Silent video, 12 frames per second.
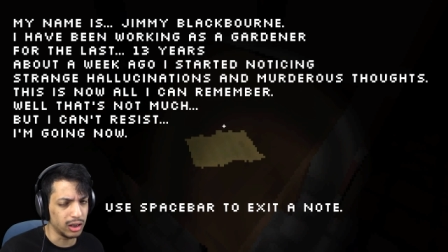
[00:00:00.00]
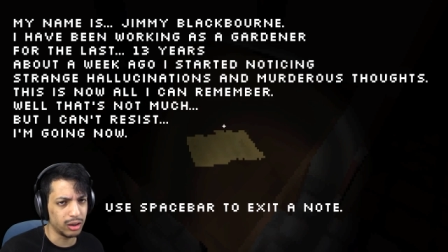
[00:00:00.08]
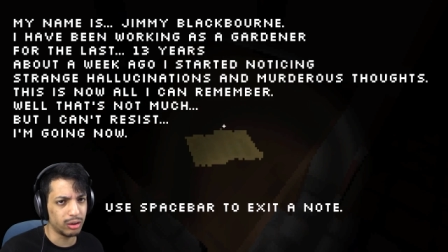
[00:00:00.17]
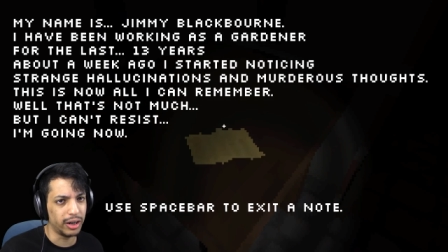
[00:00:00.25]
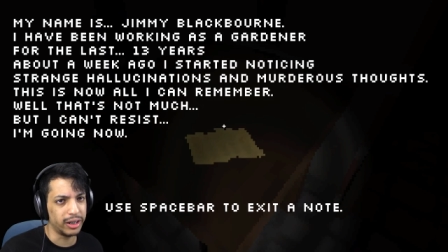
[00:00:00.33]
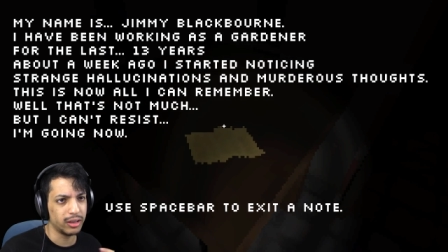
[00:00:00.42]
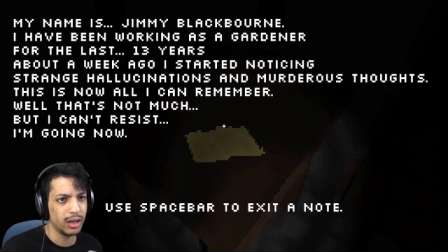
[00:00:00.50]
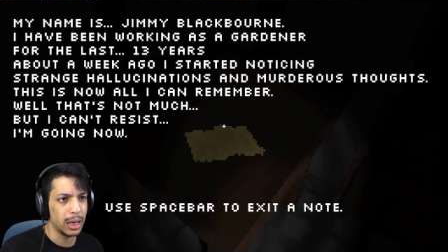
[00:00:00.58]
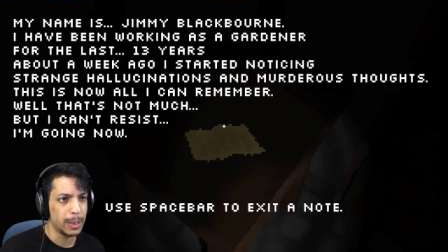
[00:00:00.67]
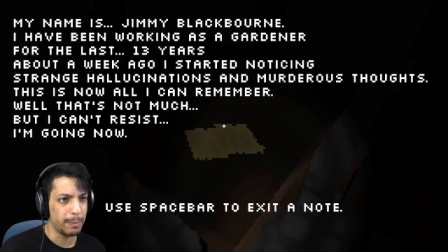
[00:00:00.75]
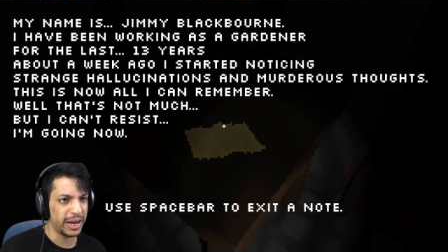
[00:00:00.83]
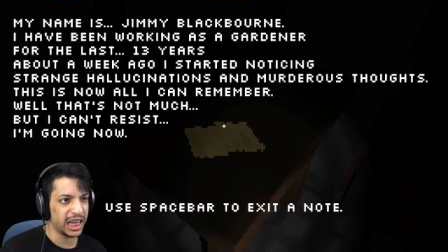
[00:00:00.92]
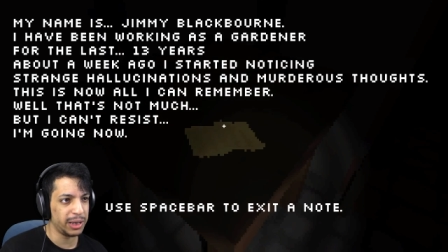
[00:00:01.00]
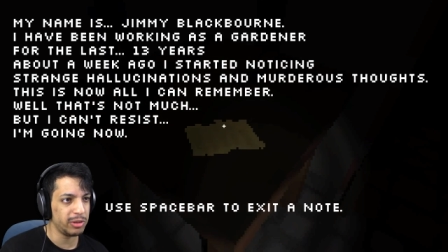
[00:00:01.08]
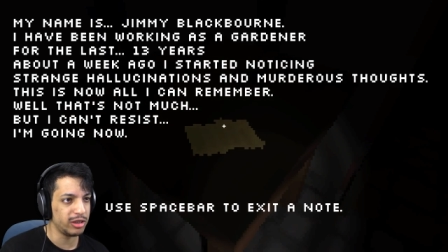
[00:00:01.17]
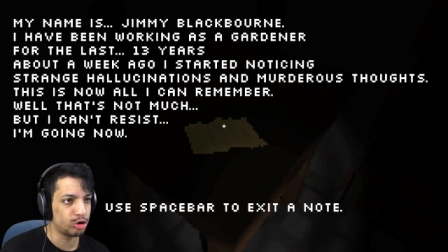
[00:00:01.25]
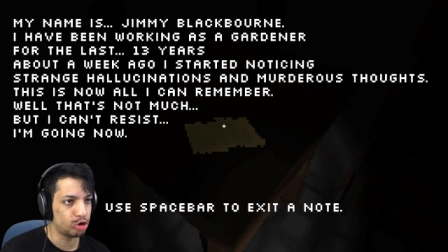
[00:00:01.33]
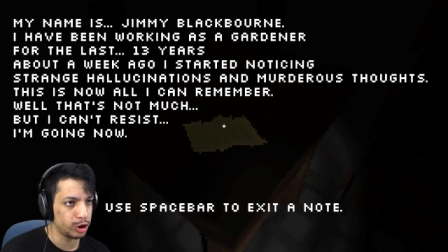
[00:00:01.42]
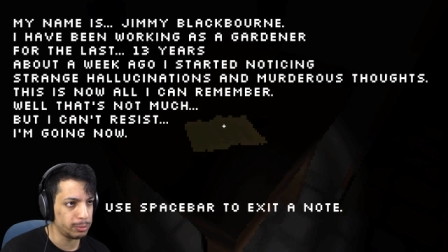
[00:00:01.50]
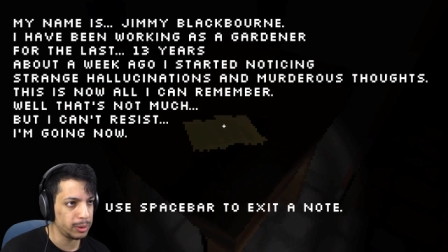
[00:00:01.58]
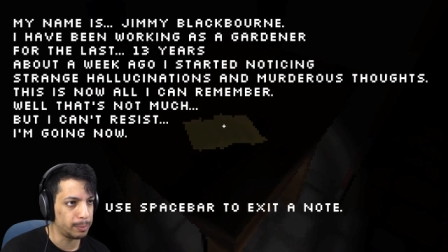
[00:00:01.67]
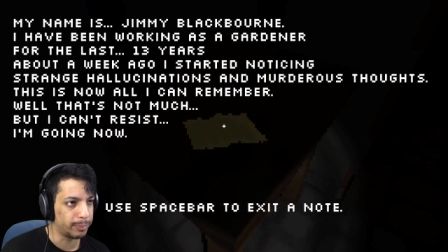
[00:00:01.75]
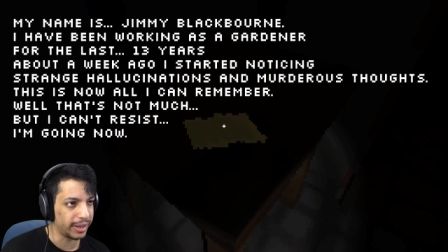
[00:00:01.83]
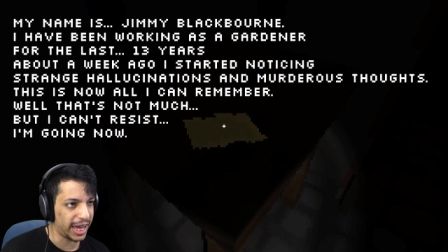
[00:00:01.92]
Alright, my name is Jimmy
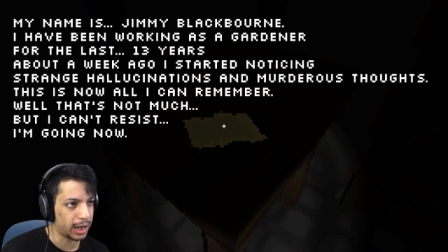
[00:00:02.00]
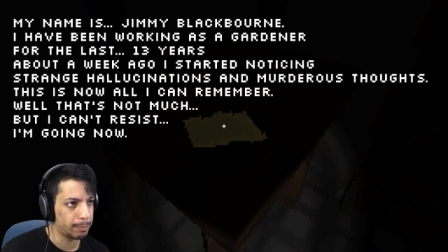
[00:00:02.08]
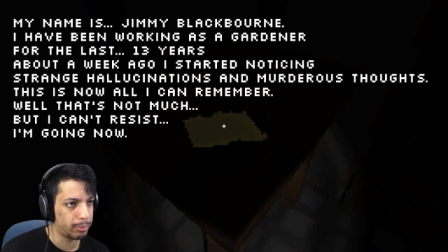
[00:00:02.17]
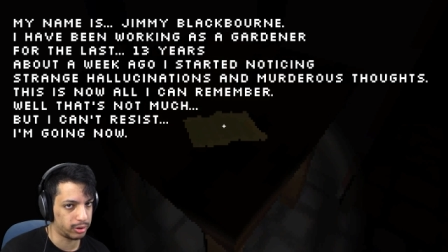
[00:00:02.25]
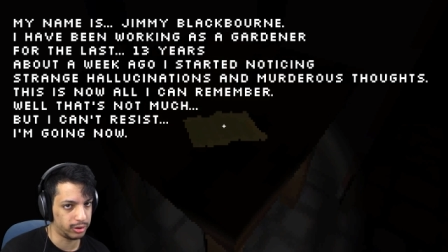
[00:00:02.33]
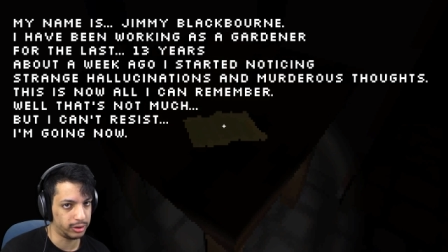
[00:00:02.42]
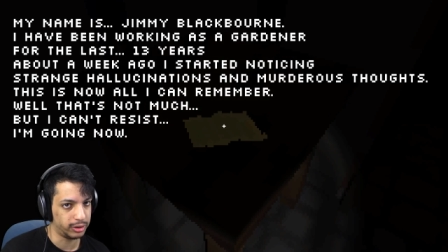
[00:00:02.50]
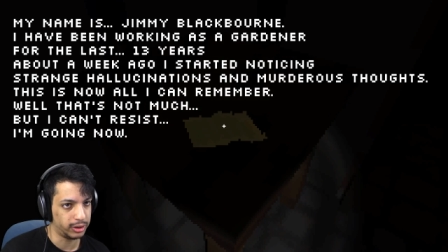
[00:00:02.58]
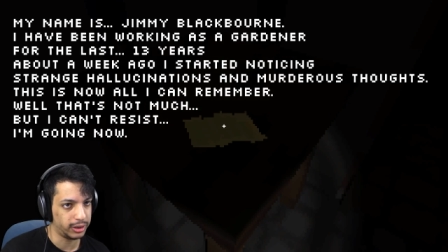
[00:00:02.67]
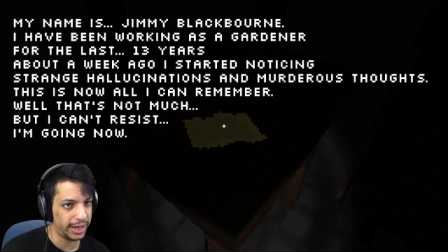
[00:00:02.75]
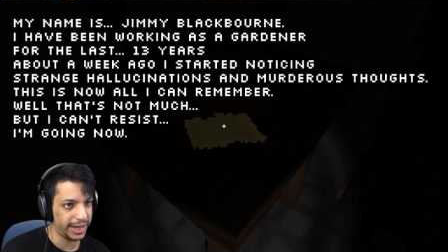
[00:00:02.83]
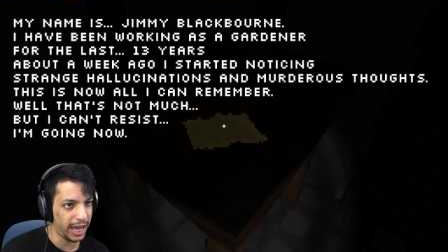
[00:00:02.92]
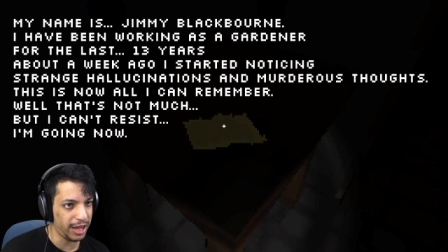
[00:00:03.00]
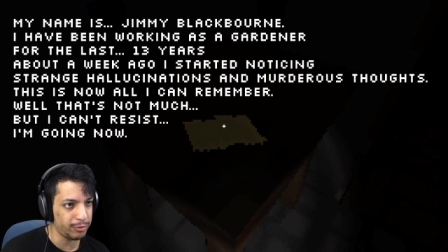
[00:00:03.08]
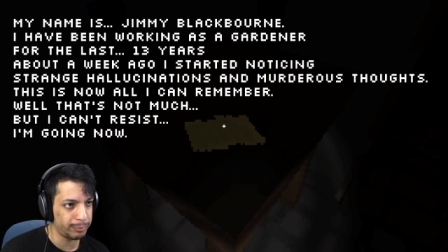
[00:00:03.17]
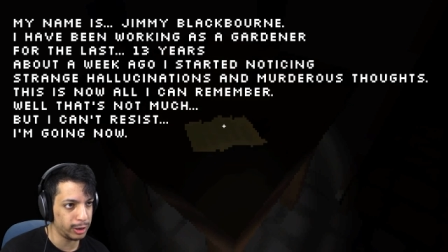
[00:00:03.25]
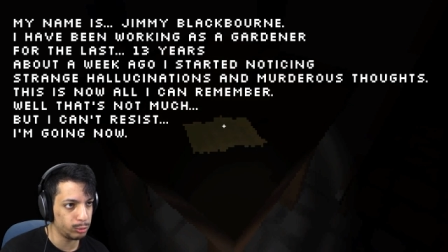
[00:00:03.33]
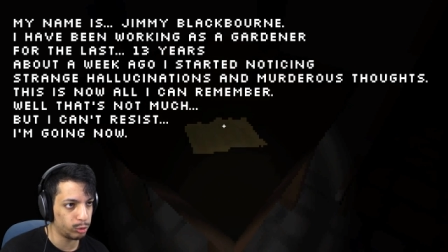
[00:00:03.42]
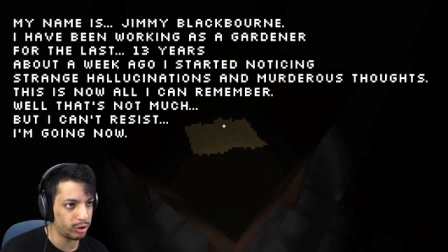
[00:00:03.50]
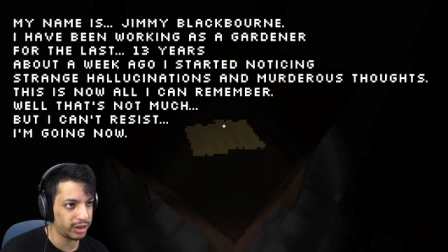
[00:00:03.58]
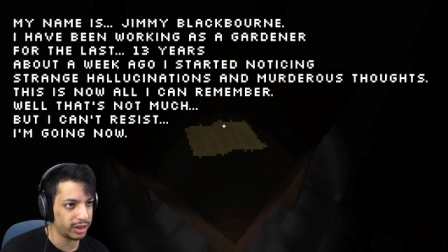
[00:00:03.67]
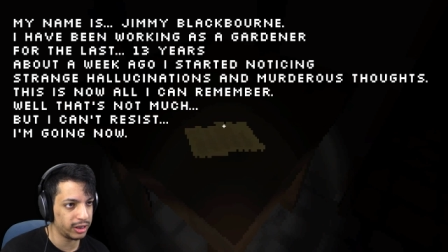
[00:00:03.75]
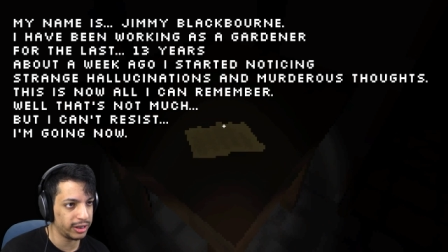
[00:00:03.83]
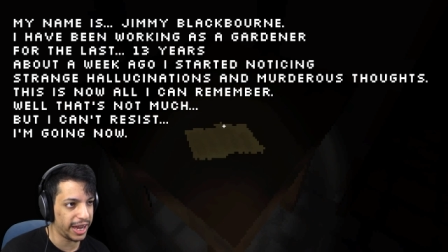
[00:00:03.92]
Blackburn. I have been
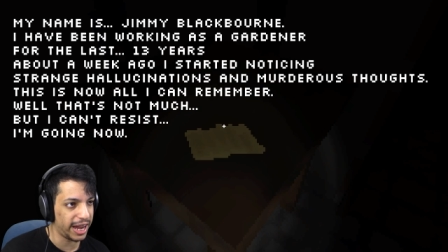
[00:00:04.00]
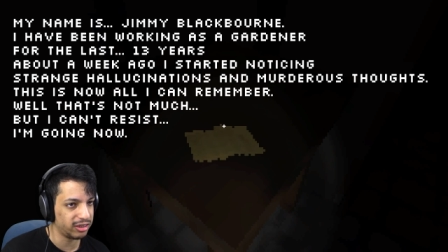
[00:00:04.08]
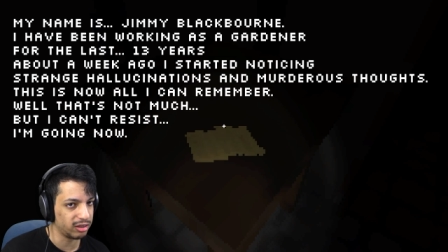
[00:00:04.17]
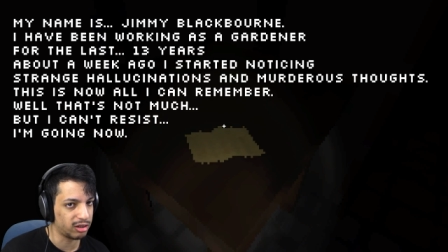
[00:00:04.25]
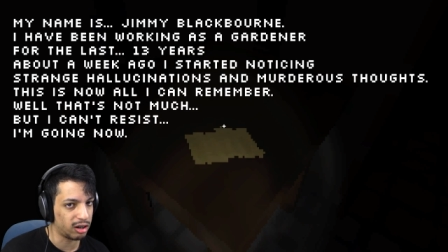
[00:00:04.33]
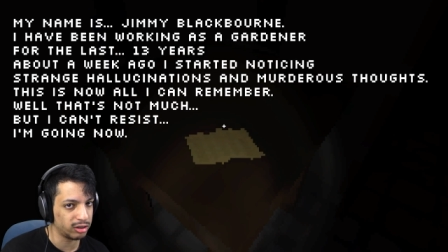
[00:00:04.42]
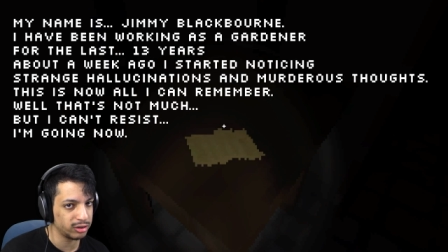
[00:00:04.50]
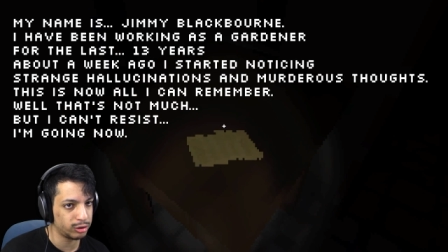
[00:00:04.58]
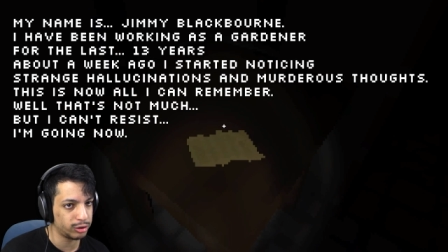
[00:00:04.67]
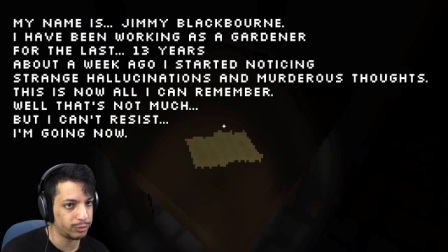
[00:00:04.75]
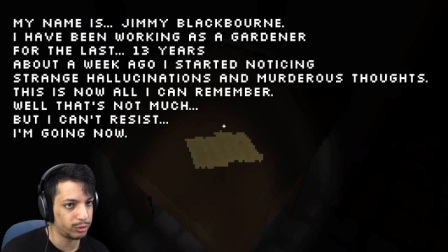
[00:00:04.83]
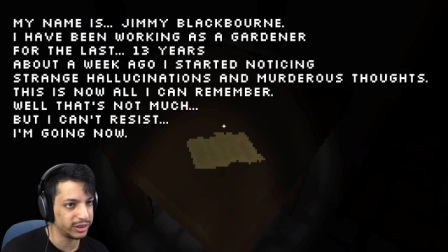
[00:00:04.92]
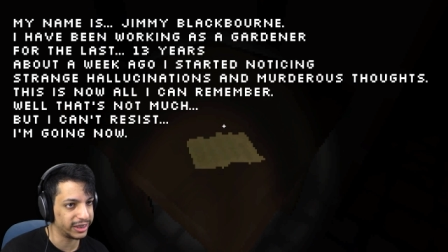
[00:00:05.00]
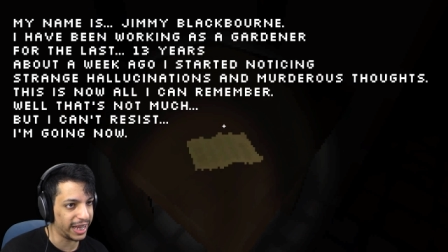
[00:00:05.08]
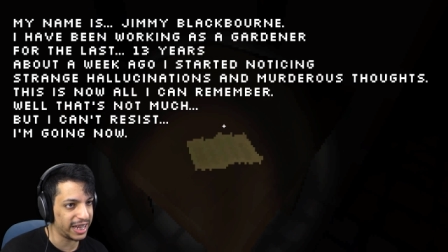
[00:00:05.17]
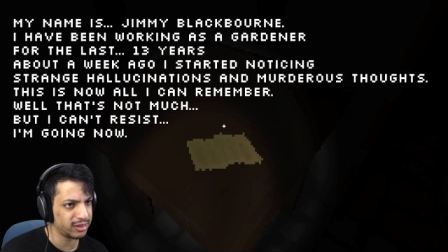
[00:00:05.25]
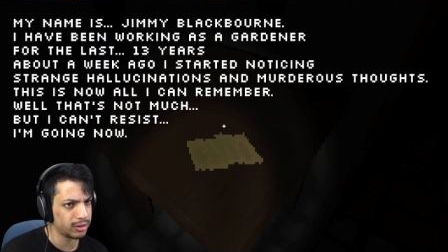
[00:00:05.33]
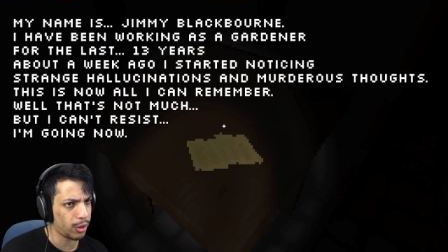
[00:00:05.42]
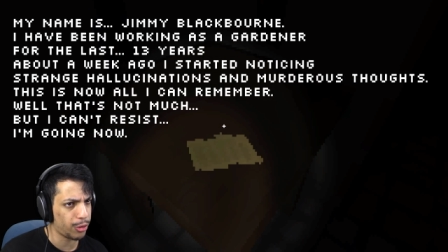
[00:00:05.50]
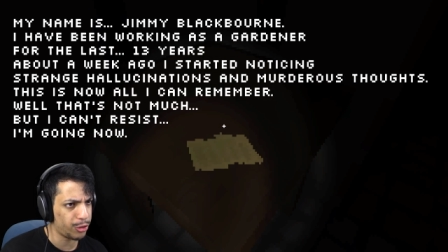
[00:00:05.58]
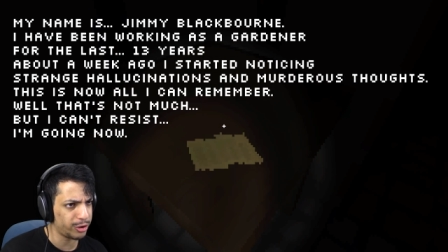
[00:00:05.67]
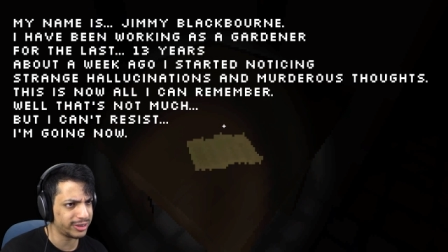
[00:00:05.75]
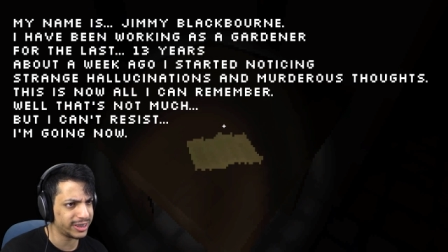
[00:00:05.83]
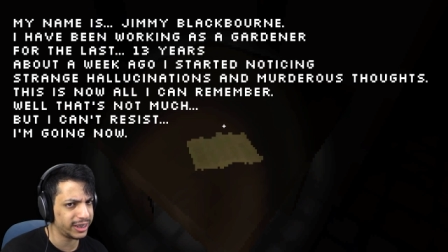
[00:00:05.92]
working as a gardener for the last
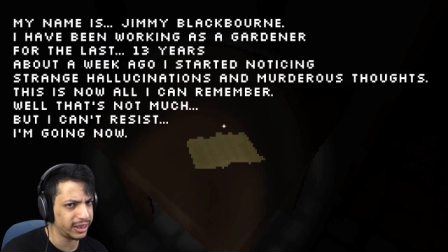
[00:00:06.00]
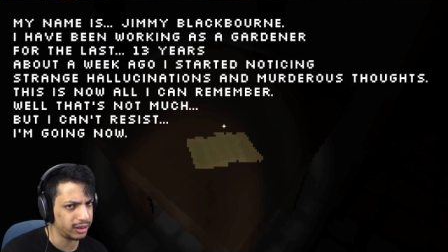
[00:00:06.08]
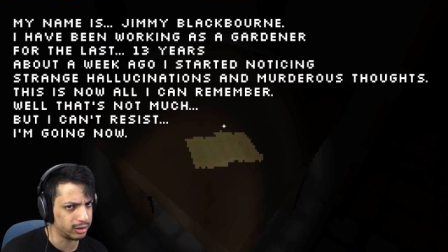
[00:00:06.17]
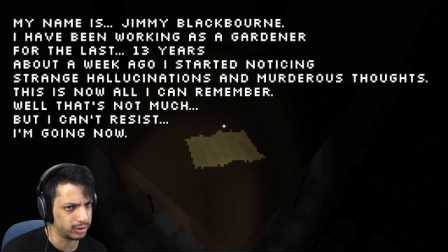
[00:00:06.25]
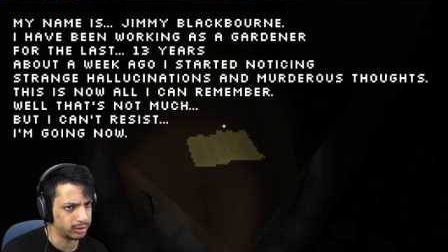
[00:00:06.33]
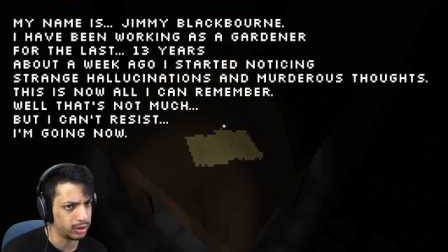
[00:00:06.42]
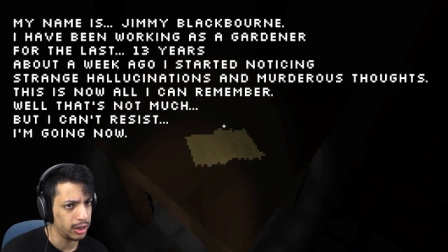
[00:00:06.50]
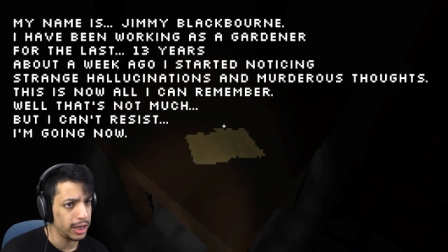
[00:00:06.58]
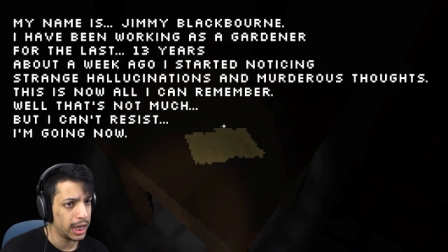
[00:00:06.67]
13 years.